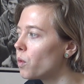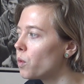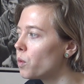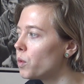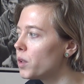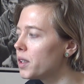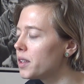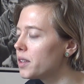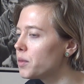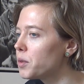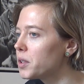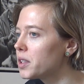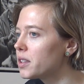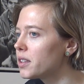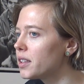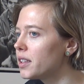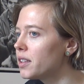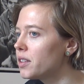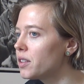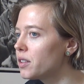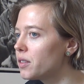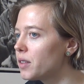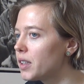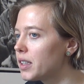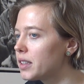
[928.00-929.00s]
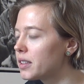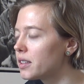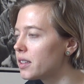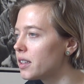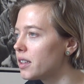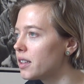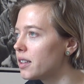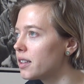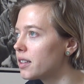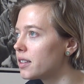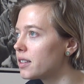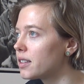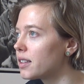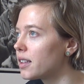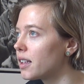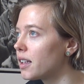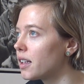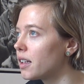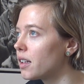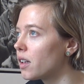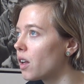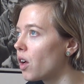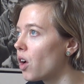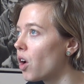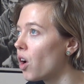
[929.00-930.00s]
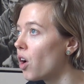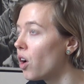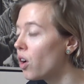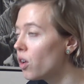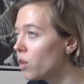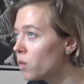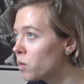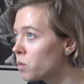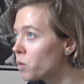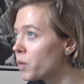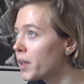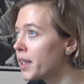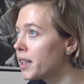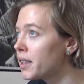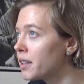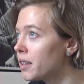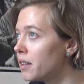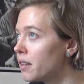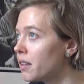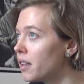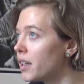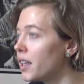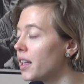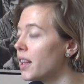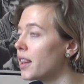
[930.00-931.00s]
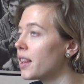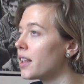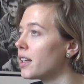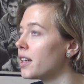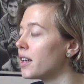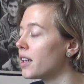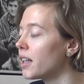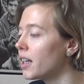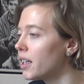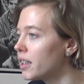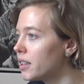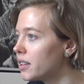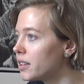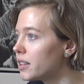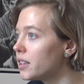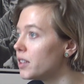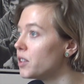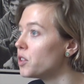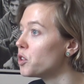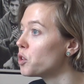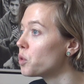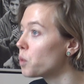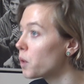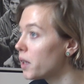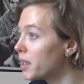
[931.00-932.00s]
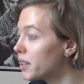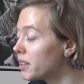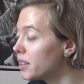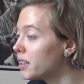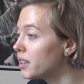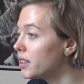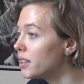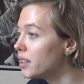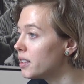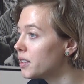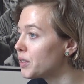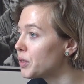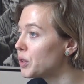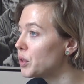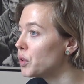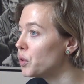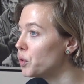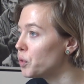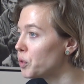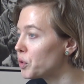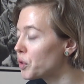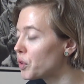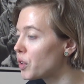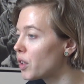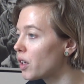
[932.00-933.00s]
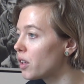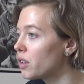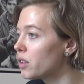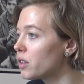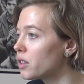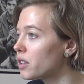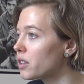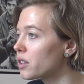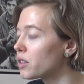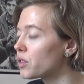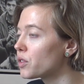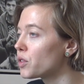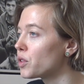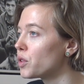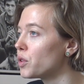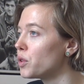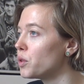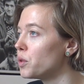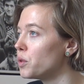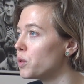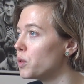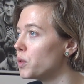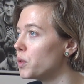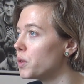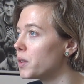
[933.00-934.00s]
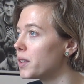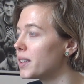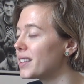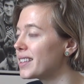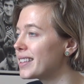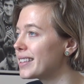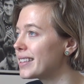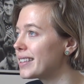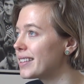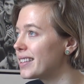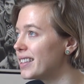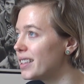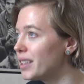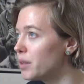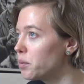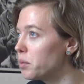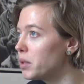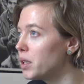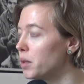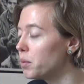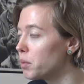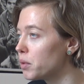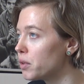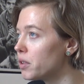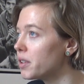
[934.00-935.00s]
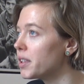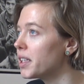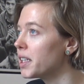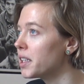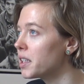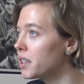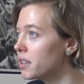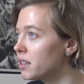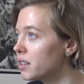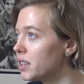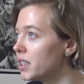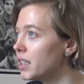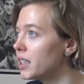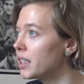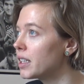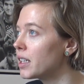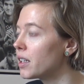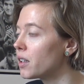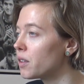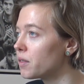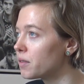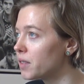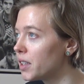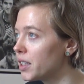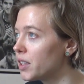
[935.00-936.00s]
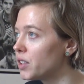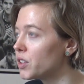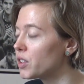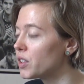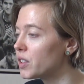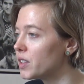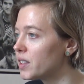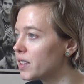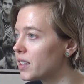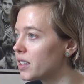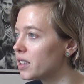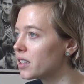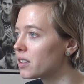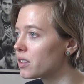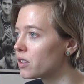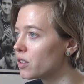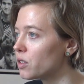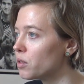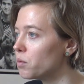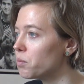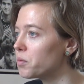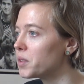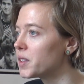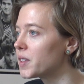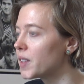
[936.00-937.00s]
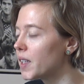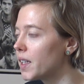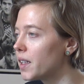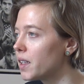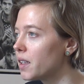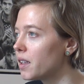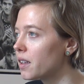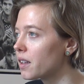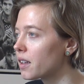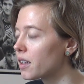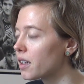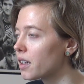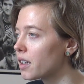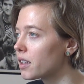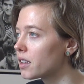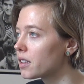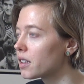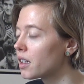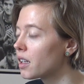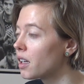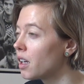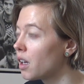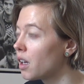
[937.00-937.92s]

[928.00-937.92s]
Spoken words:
well, what's interesting is that already in the 1920s, you start to see people in the League of Nations system saying that